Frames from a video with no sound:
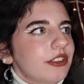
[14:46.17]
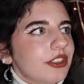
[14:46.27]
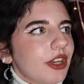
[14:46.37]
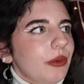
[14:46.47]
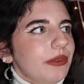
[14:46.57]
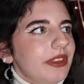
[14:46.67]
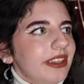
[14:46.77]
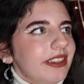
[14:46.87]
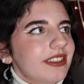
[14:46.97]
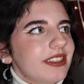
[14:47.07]
So
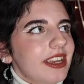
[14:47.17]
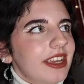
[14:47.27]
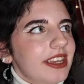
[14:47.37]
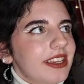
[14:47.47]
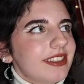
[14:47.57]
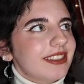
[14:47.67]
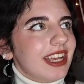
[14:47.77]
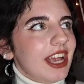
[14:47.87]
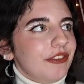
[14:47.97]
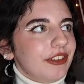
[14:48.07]
this is
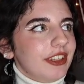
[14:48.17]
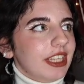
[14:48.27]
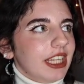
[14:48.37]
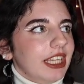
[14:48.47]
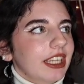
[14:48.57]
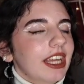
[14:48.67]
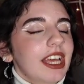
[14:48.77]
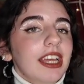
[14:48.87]
everything